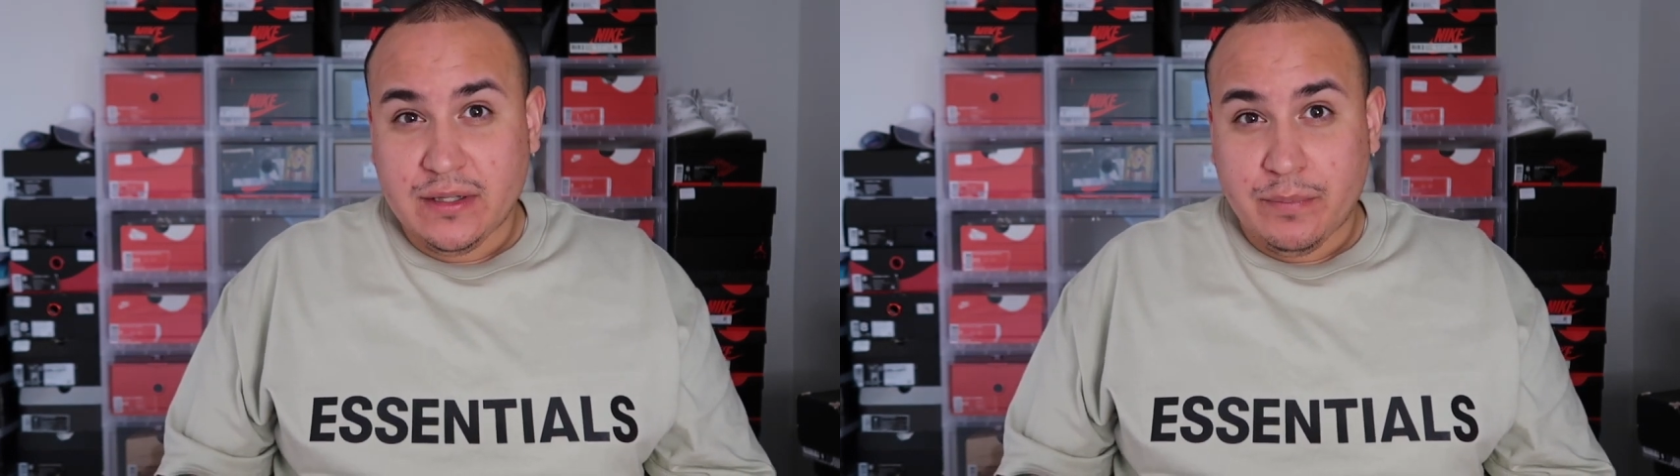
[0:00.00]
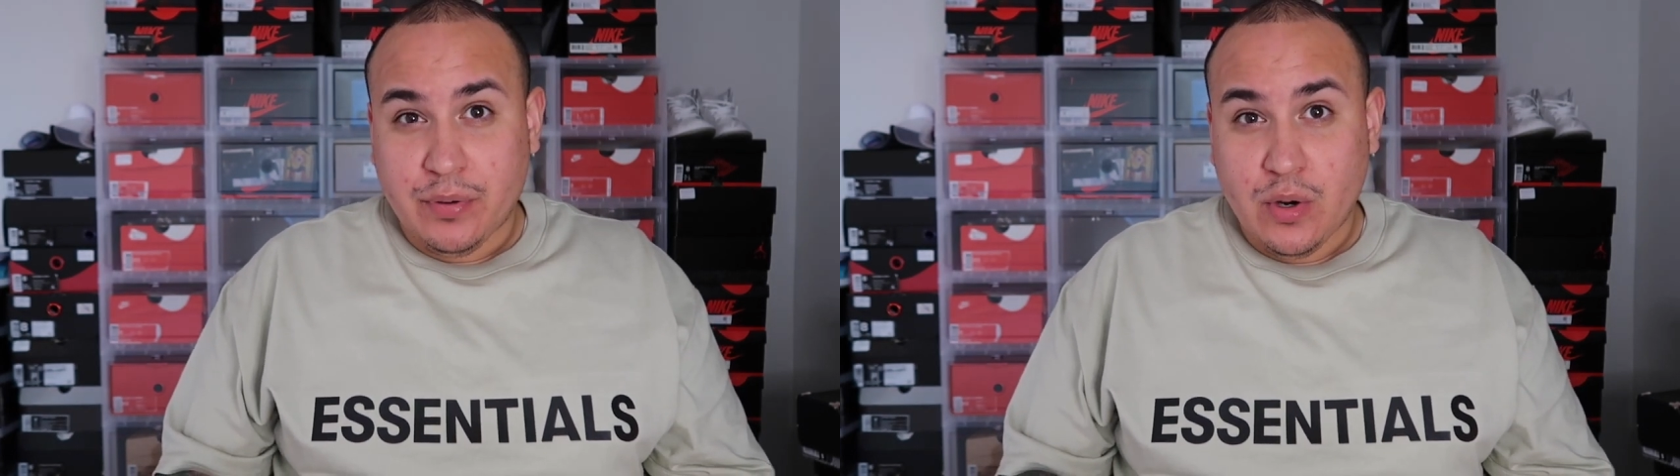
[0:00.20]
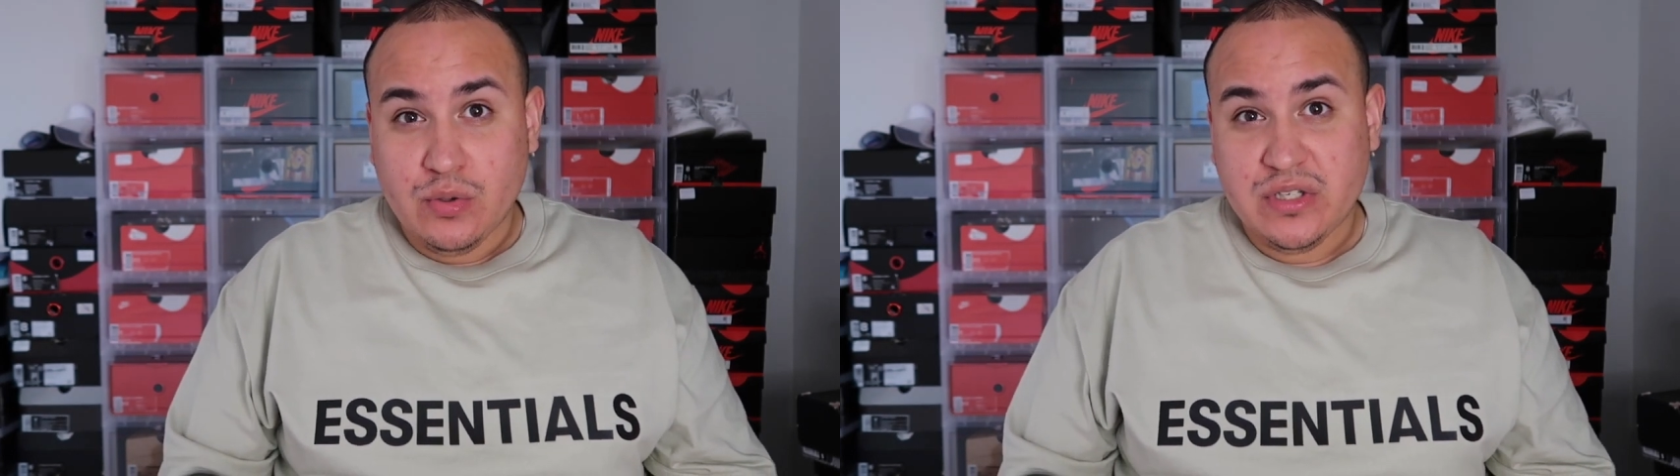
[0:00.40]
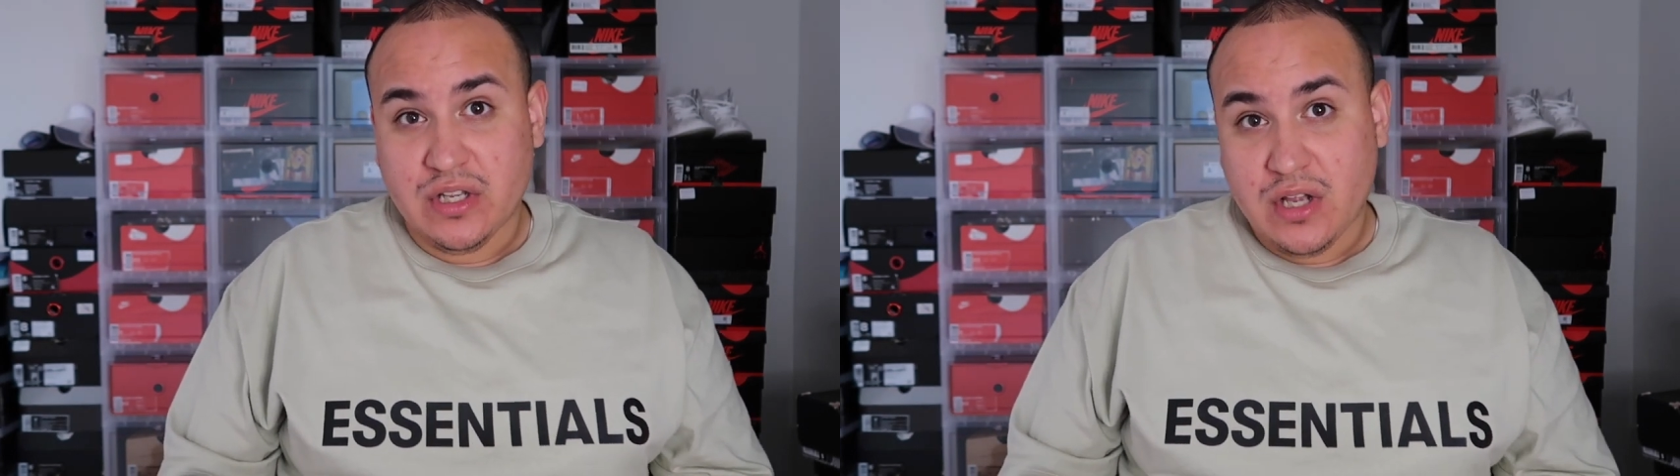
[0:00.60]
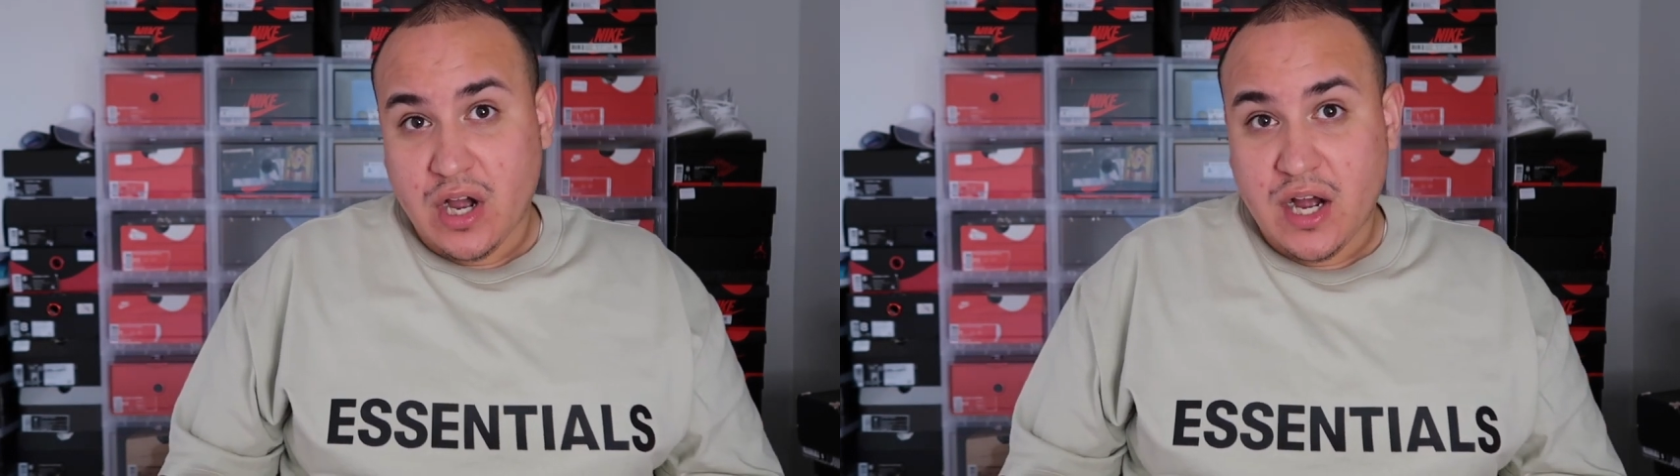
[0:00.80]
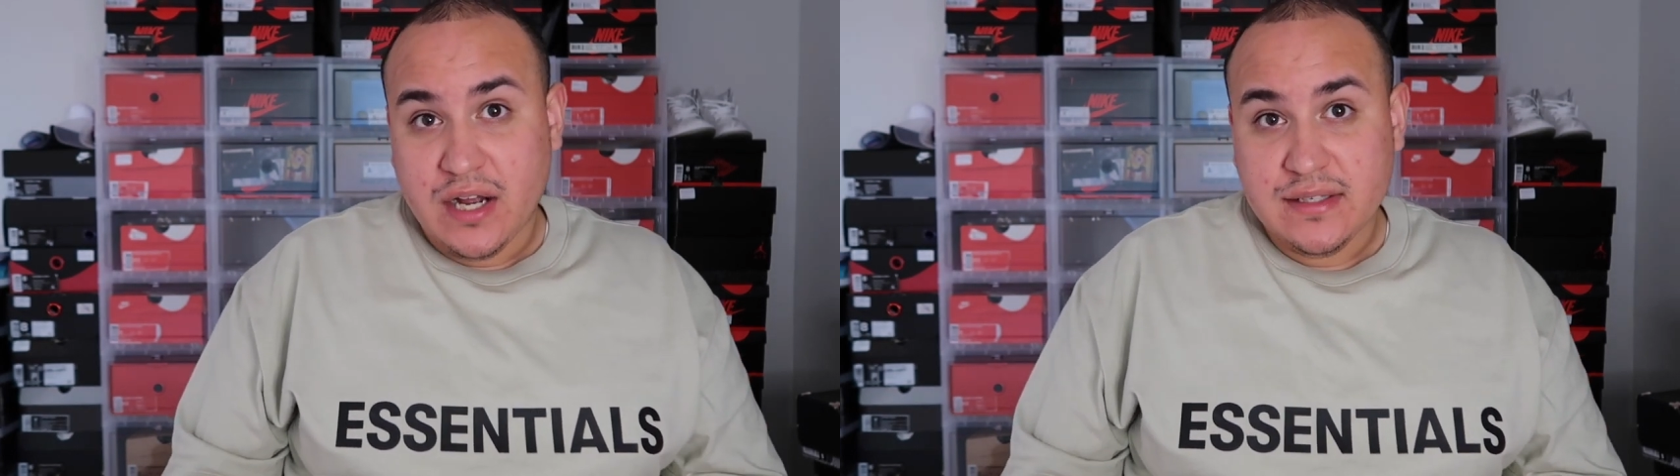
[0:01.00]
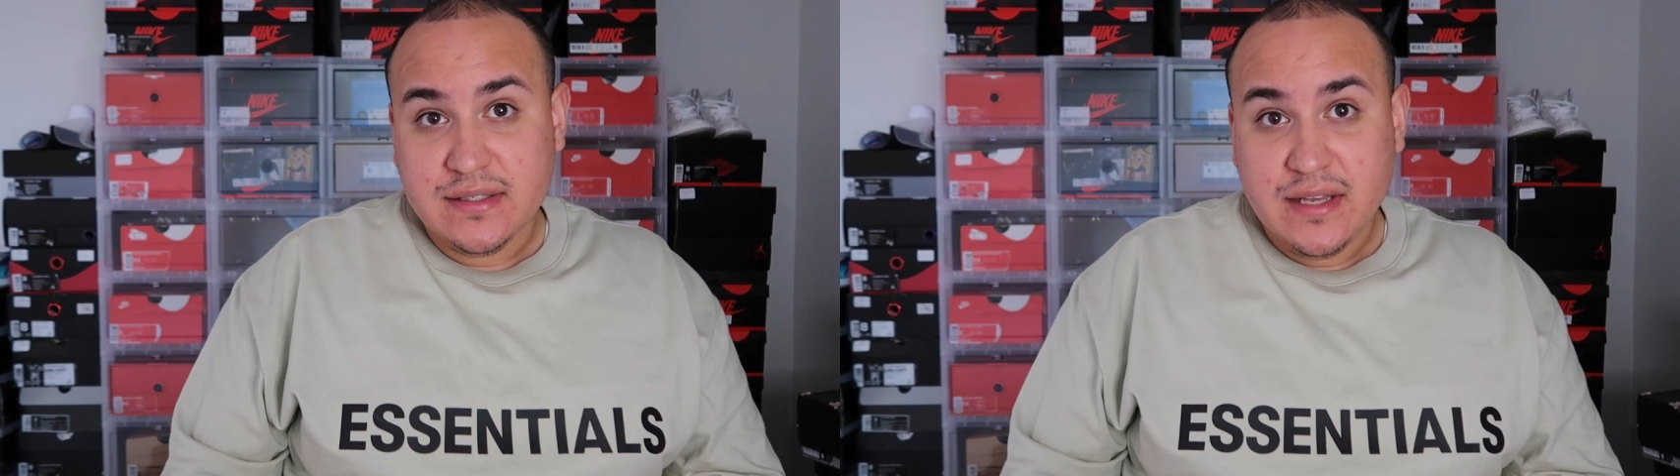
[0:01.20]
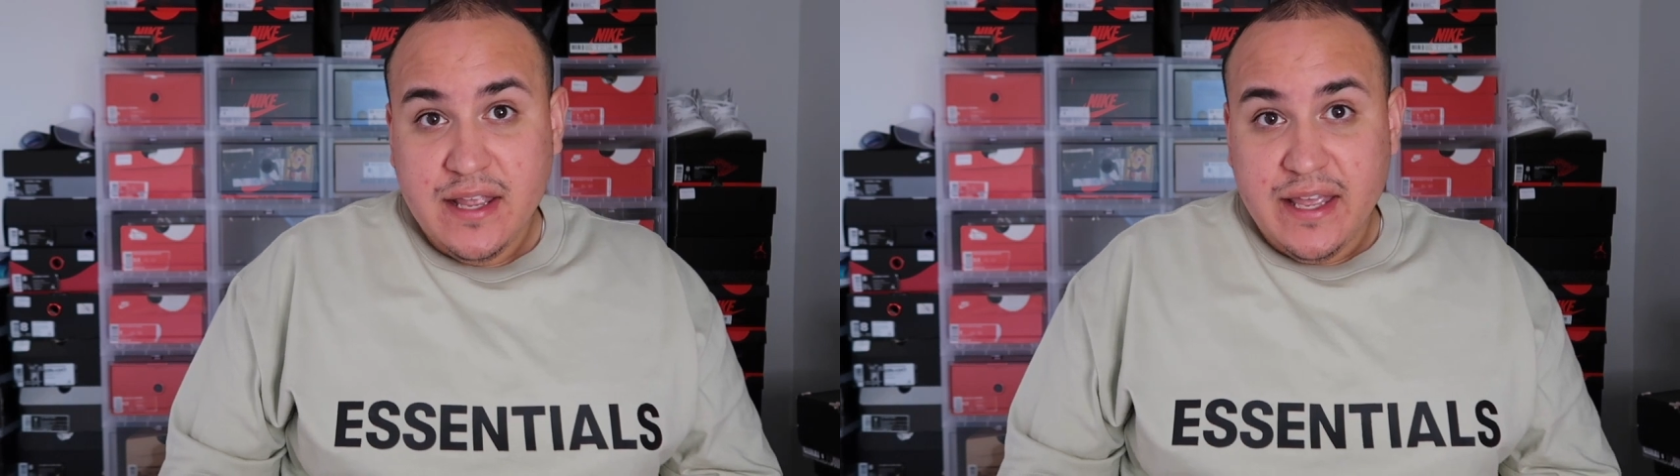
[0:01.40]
the pros and the cons